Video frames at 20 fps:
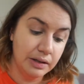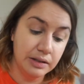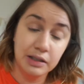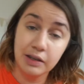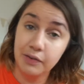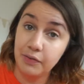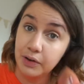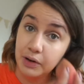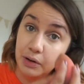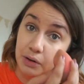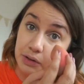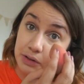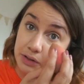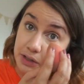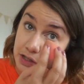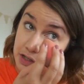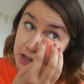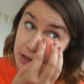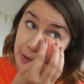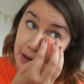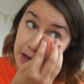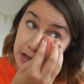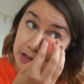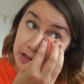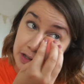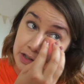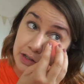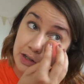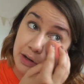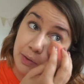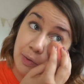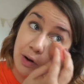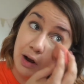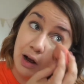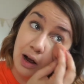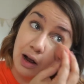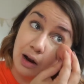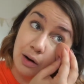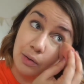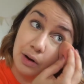difficult situations at
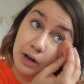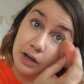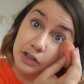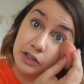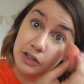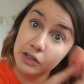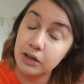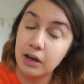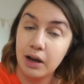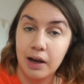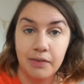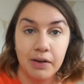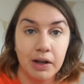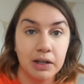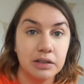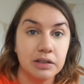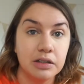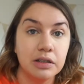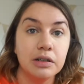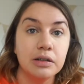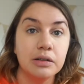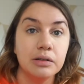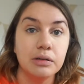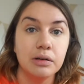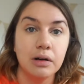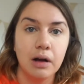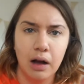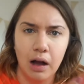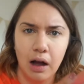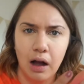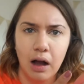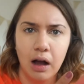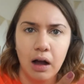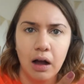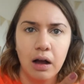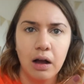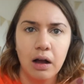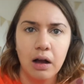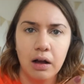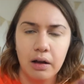work, which I've had to,
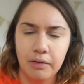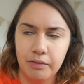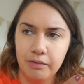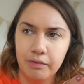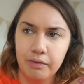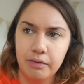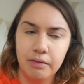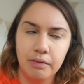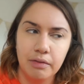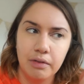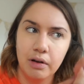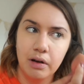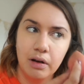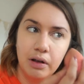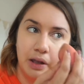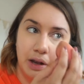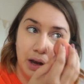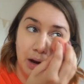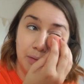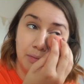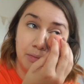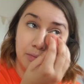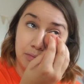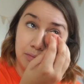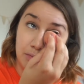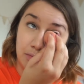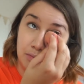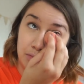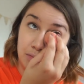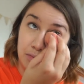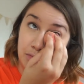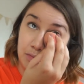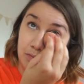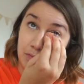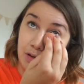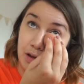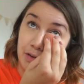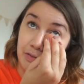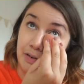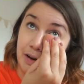you know,
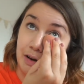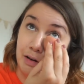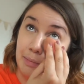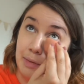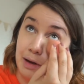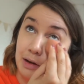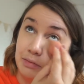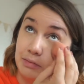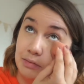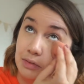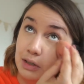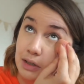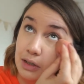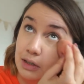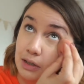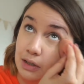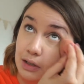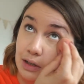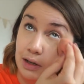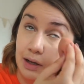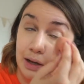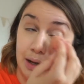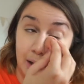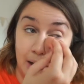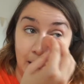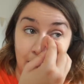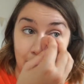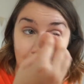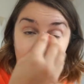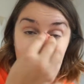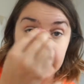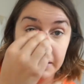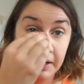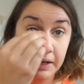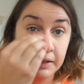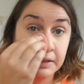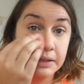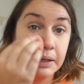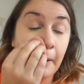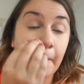a fair amount in my
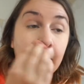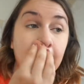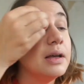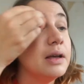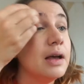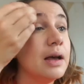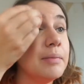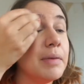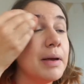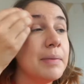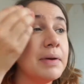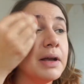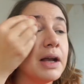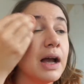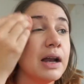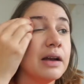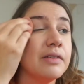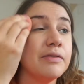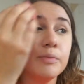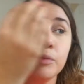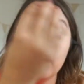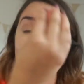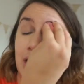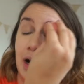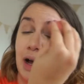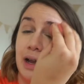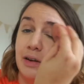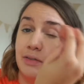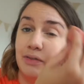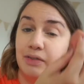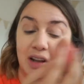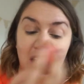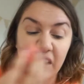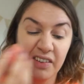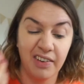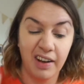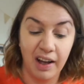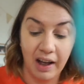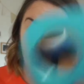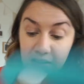days. And maybe kind of more kind of life
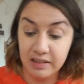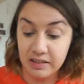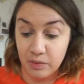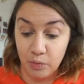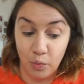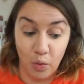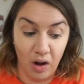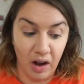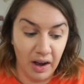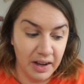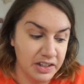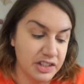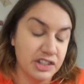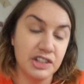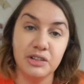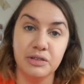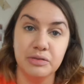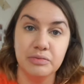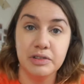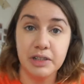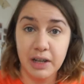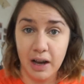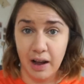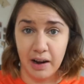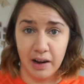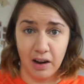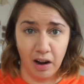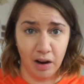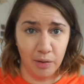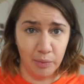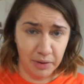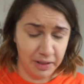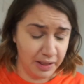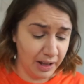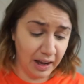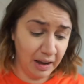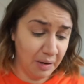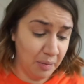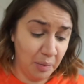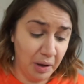hacks and what I do to kind of cope with
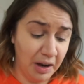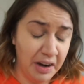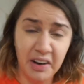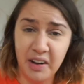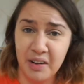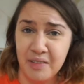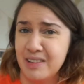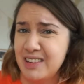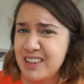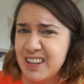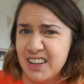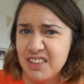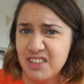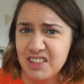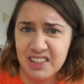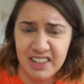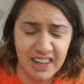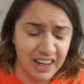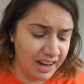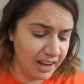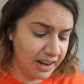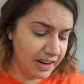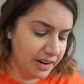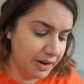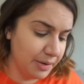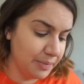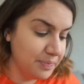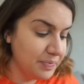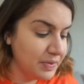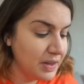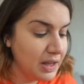that. I don't know, is that interesting? I don't know.